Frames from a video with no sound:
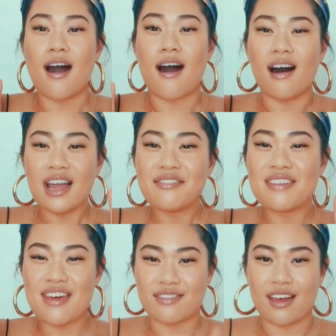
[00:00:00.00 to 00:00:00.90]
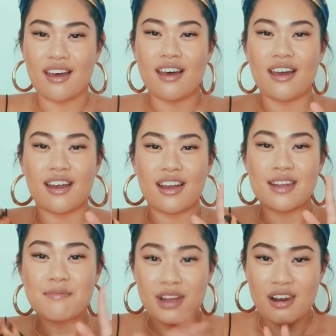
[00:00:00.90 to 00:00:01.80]
I've never
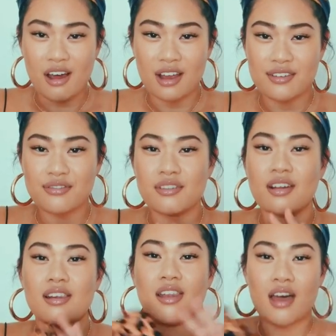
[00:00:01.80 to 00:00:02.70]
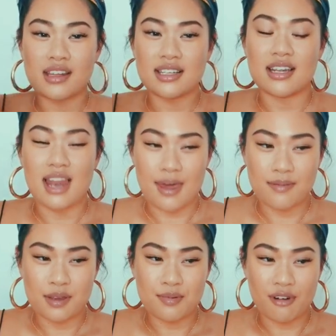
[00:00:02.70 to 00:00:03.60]
in my life liked
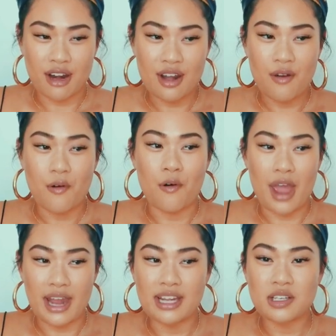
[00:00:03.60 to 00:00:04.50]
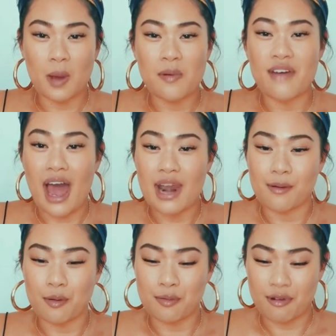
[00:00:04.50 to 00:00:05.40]
leopard print or any type of
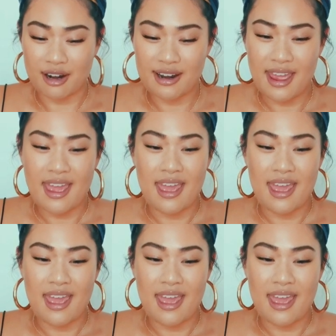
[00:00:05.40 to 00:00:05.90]
animal print